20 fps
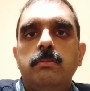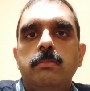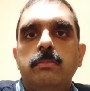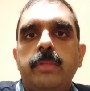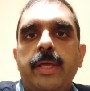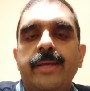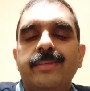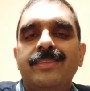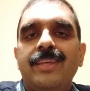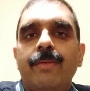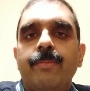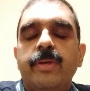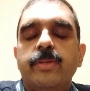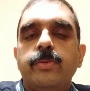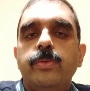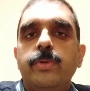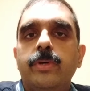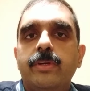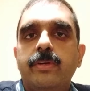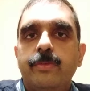had
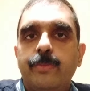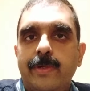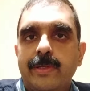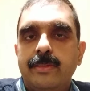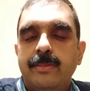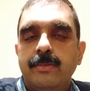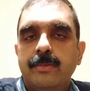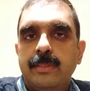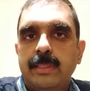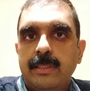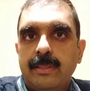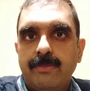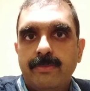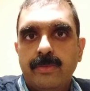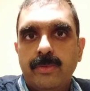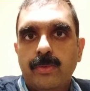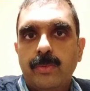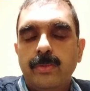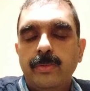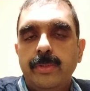200 questions, as I've
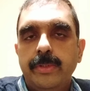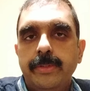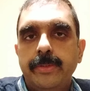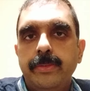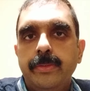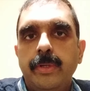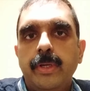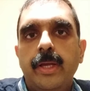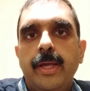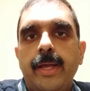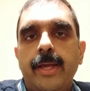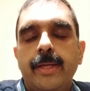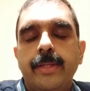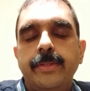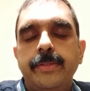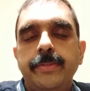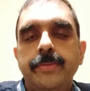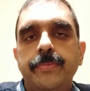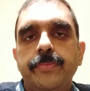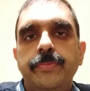told you, and